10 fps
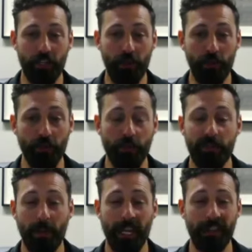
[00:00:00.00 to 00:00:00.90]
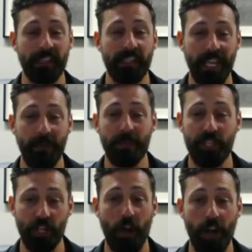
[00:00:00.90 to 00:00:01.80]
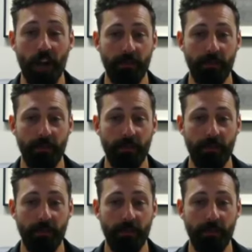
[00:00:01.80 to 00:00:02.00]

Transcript: 2 groups buying the same stock,